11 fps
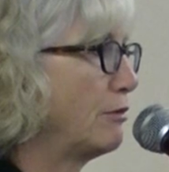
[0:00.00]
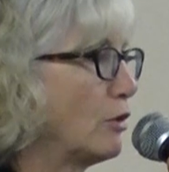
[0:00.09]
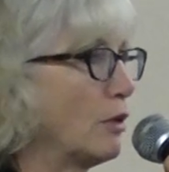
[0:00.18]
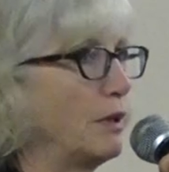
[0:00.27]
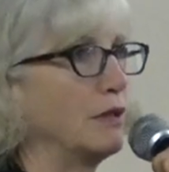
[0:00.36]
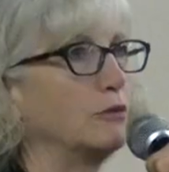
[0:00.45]

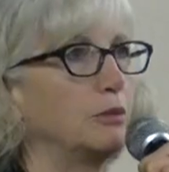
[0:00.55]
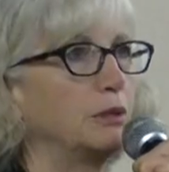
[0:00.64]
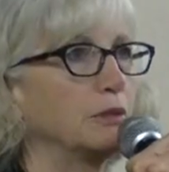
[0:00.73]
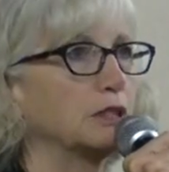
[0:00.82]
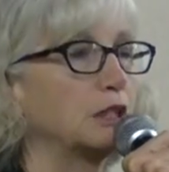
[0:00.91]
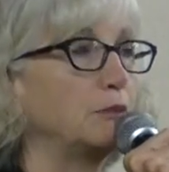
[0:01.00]
before. We have more
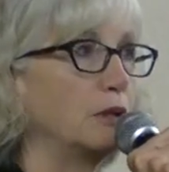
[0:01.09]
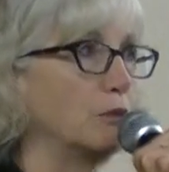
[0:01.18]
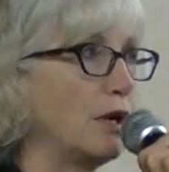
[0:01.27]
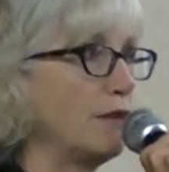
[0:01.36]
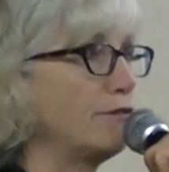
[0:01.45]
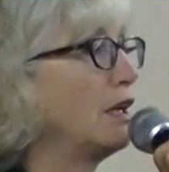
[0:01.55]
people sleeping
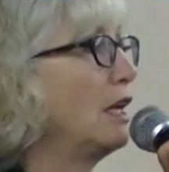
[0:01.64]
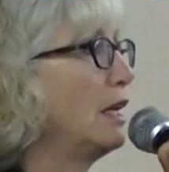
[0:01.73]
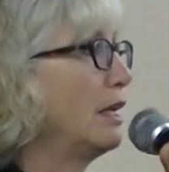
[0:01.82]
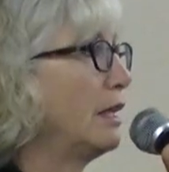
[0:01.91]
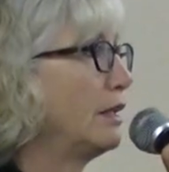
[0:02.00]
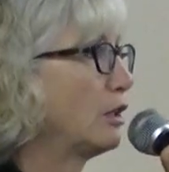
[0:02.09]
rough
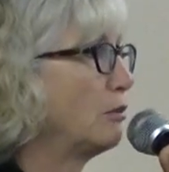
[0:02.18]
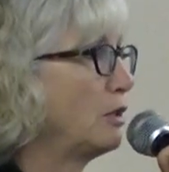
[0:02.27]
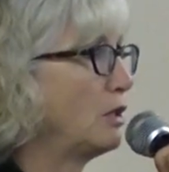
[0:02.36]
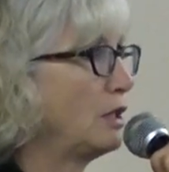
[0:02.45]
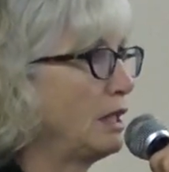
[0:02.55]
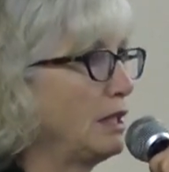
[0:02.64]
in the
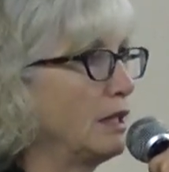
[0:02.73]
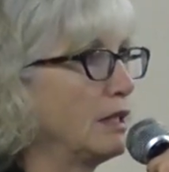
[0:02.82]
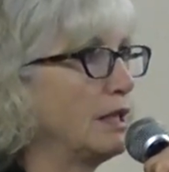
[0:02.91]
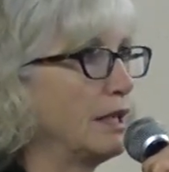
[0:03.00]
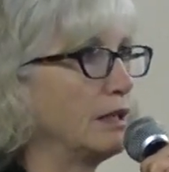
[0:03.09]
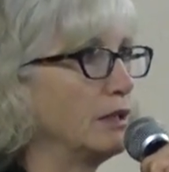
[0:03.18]
community
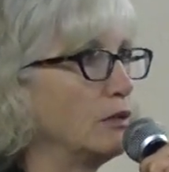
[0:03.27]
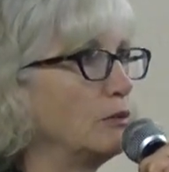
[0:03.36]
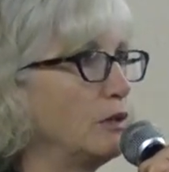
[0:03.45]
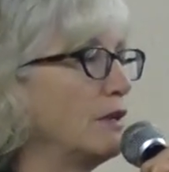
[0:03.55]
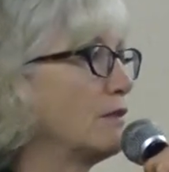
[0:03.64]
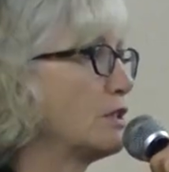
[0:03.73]
than
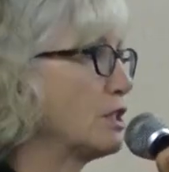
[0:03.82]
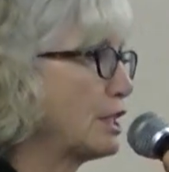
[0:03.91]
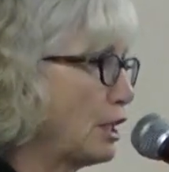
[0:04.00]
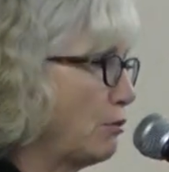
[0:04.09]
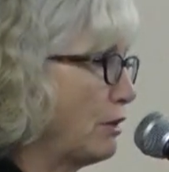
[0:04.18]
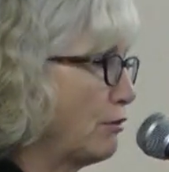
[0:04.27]
we've ever
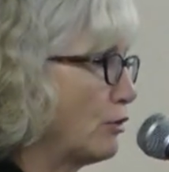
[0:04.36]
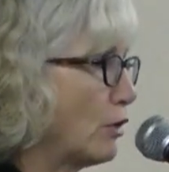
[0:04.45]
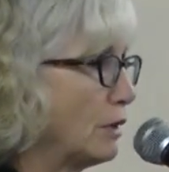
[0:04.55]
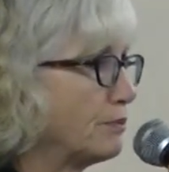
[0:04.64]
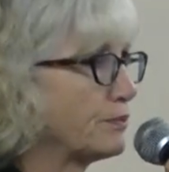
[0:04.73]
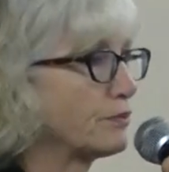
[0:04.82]
seen
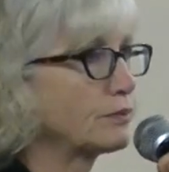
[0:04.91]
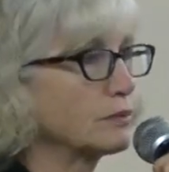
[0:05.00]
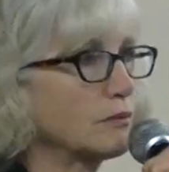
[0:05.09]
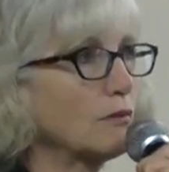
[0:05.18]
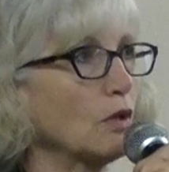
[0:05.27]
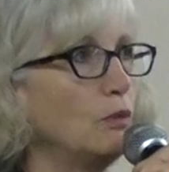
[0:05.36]
before.
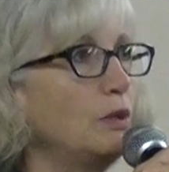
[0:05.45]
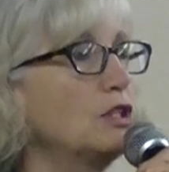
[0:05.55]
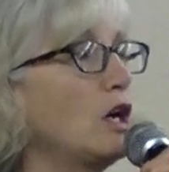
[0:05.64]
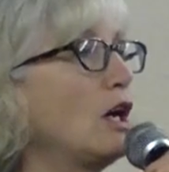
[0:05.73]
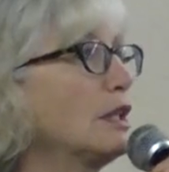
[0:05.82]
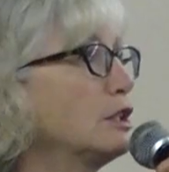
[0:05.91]
We
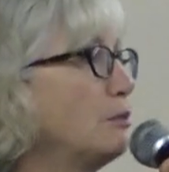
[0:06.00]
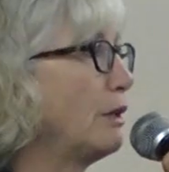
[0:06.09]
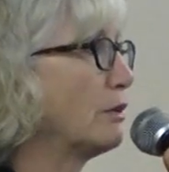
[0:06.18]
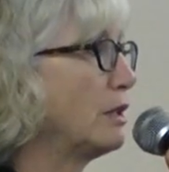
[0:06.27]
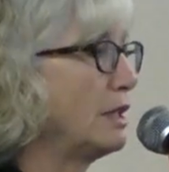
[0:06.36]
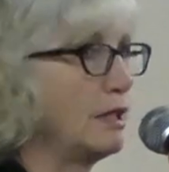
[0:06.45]
talked
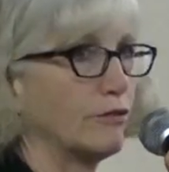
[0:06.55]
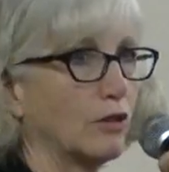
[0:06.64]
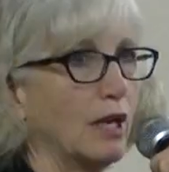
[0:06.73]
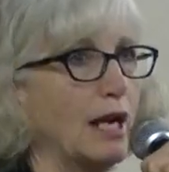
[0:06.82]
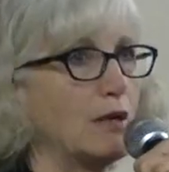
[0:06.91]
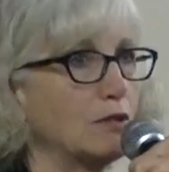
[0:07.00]
about the need for
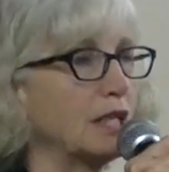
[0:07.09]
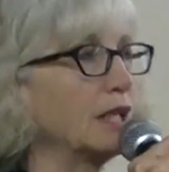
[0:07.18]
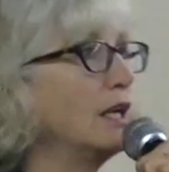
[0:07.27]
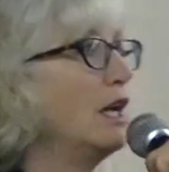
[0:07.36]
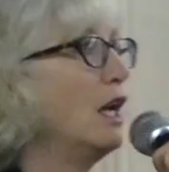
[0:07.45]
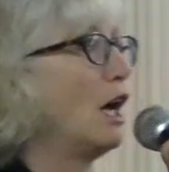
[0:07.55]

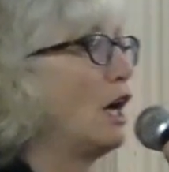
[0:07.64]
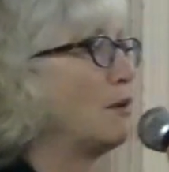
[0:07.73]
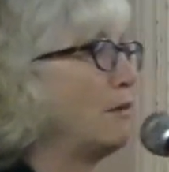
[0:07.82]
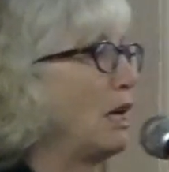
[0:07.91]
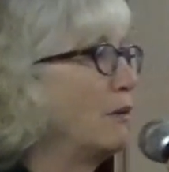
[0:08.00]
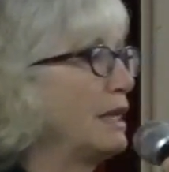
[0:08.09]
housing.
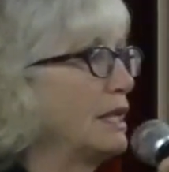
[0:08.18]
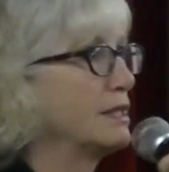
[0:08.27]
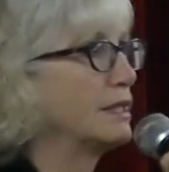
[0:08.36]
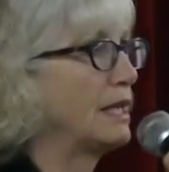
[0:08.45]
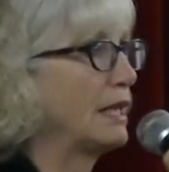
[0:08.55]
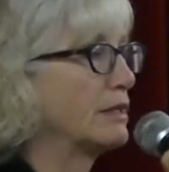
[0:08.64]
I would add
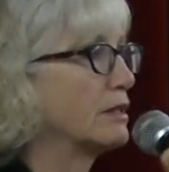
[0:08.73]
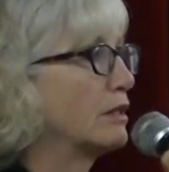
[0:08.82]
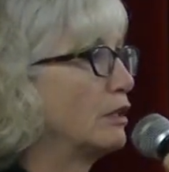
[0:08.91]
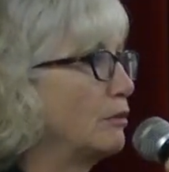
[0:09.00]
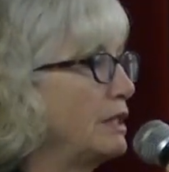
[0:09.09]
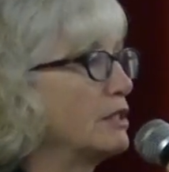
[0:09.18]
to that
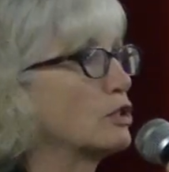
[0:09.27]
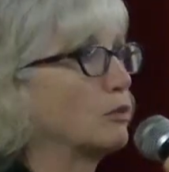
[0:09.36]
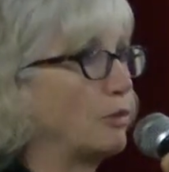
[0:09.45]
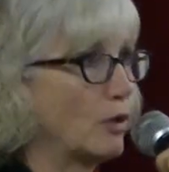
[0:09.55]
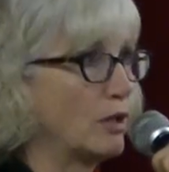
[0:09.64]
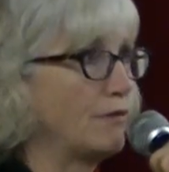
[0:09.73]
that we need
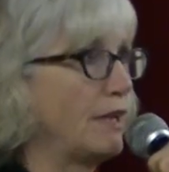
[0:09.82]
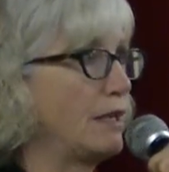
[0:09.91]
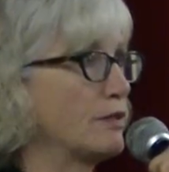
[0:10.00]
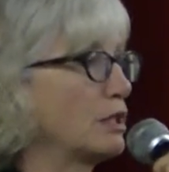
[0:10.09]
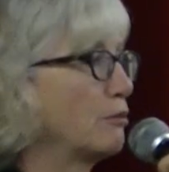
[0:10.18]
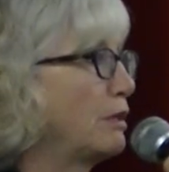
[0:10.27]
supportive
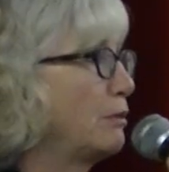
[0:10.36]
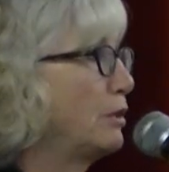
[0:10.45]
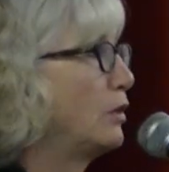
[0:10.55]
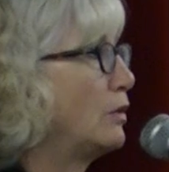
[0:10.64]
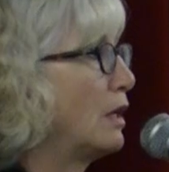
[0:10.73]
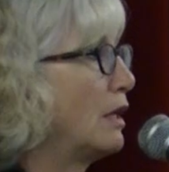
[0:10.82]
housing. People
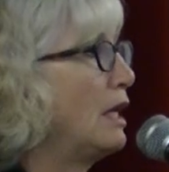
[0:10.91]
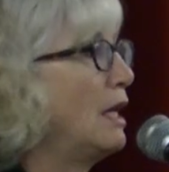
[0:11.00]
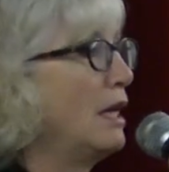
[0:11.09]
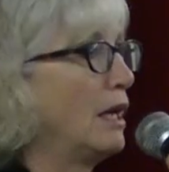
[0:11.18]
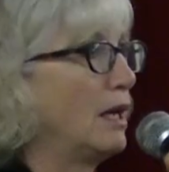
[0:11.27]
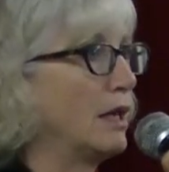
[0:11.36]
who are
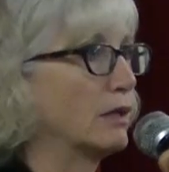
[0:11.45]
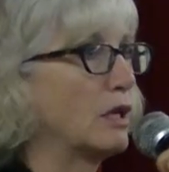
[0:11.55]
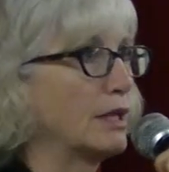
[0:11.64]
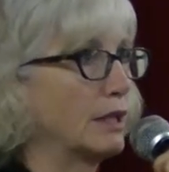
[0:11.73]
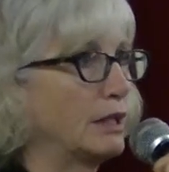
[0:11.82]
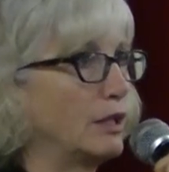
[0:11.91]

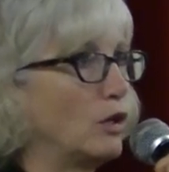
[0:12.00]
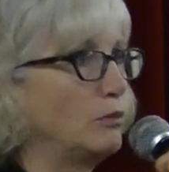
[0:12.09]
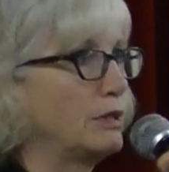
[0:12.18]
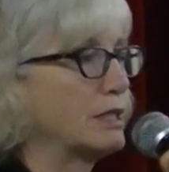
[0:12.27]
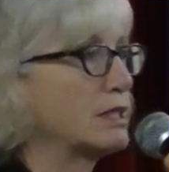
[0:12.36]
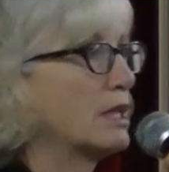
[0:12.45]
chronically
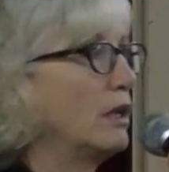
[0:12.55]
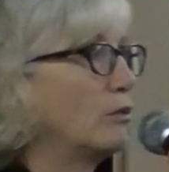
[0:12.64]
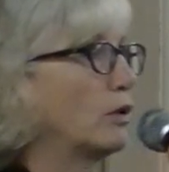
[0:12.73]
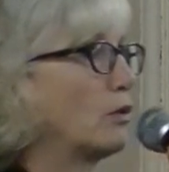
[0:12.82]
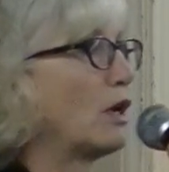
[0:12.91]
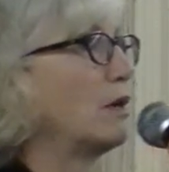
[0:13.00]
homeless
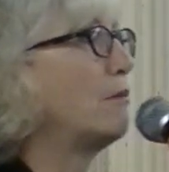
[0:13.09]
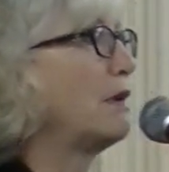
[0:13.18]
require